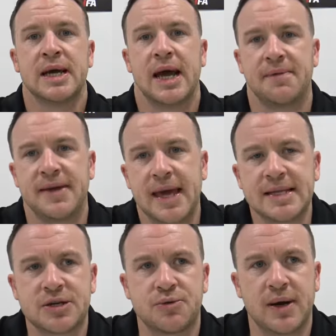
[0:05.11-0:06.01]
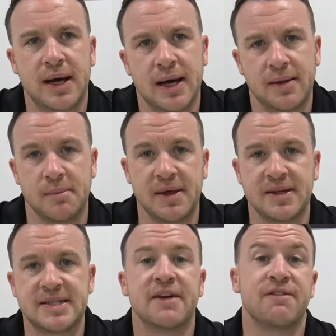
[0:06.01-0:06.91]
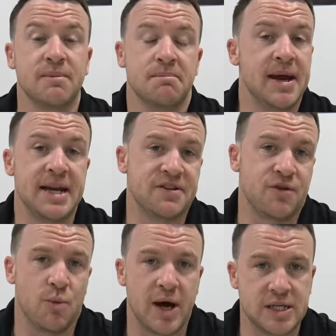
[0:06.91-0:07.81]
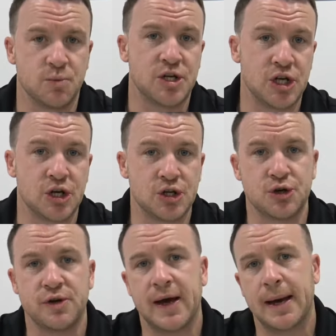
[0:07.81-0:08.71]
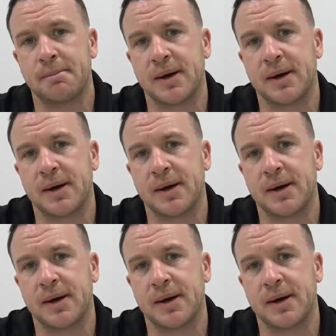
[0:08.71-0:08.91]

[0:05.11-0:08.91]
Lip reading: And the answer, there's many different ways in which you can do that,